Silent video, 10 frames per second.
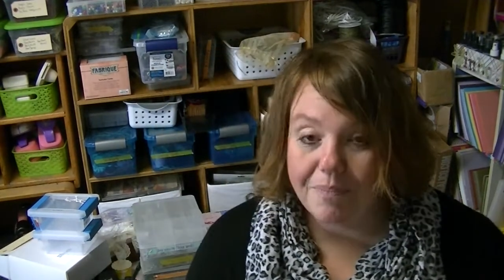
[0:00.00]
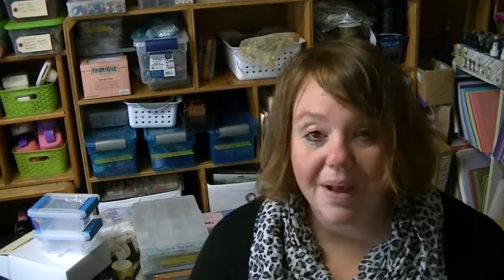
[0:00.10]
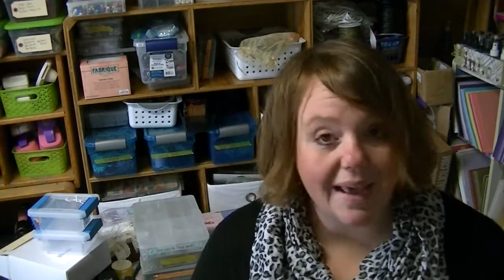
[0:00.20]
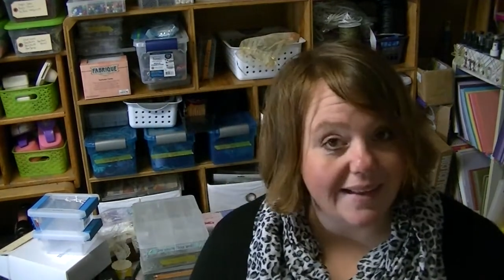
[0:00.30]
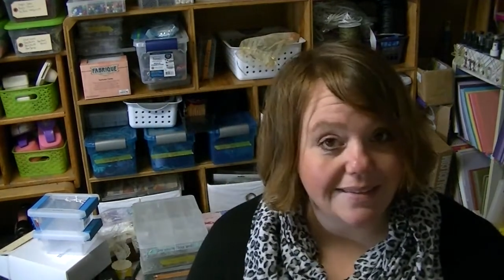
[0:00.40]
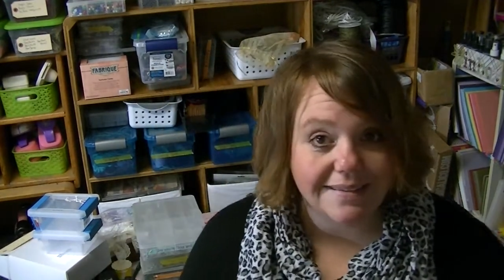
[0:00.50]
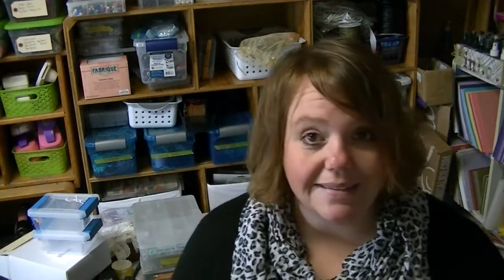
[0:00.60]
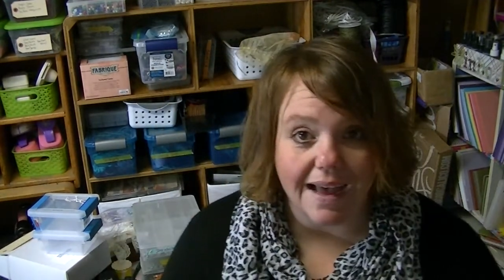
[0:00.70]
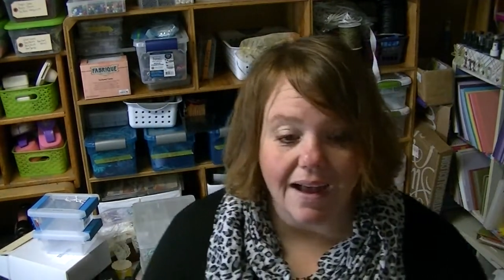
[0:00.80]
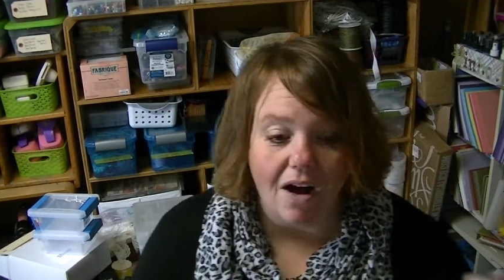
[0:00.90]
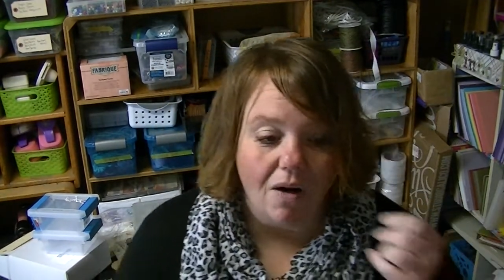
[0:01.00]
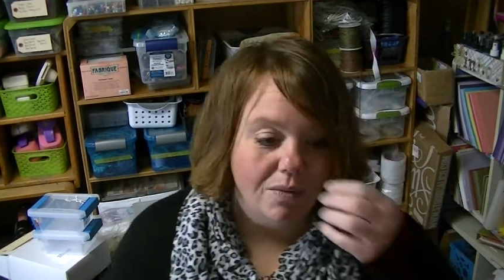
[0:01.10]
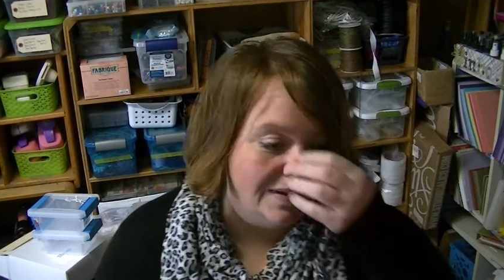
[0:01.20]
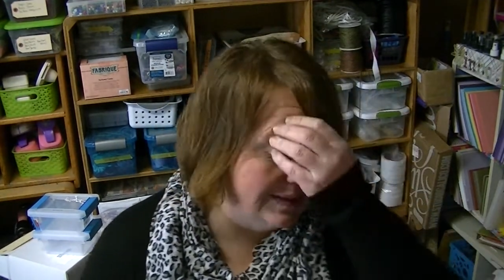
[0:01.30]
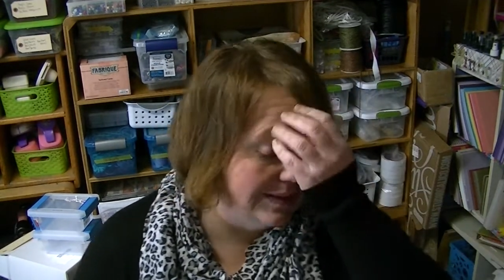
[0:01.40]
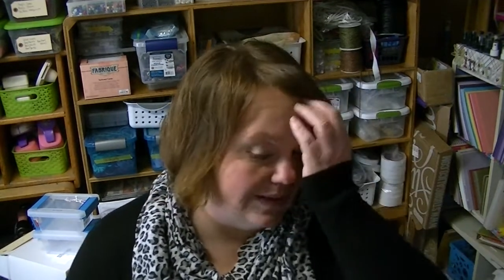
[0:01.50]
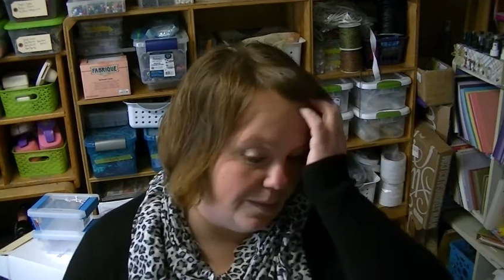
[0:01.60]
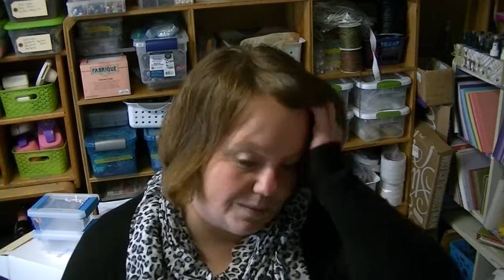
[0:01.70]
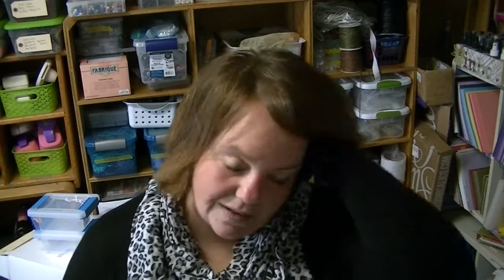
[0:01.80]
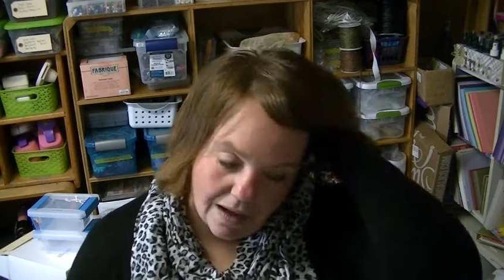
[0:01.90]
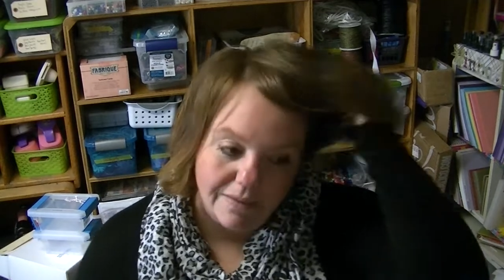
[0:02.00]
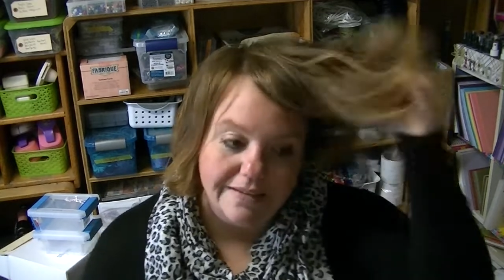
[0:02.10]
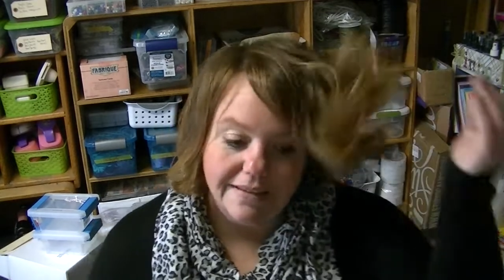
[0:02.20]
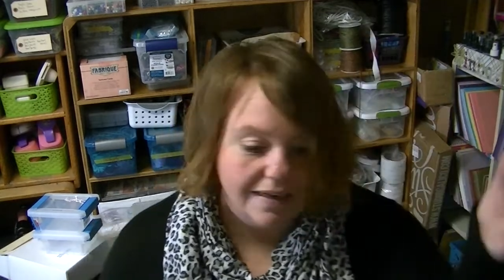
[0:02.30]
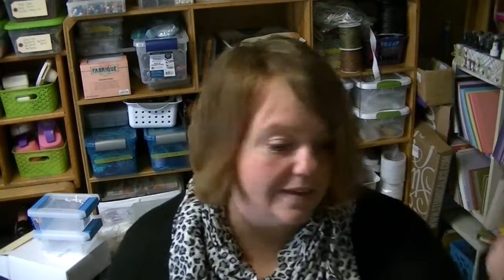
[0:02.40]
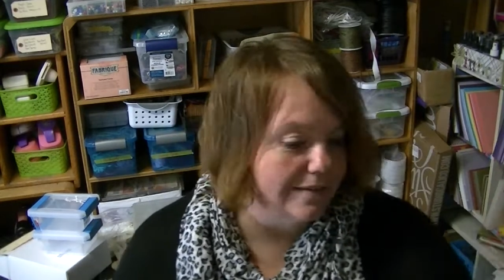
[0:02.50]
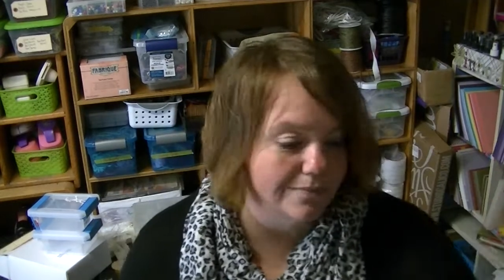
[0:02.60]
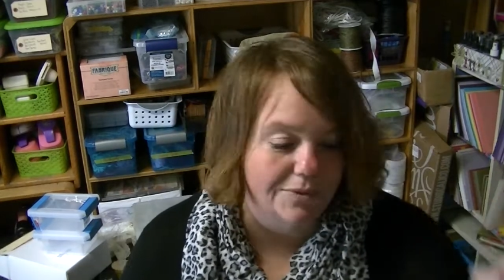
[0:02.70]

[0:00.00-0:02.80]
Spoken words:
Paints, I almost always get a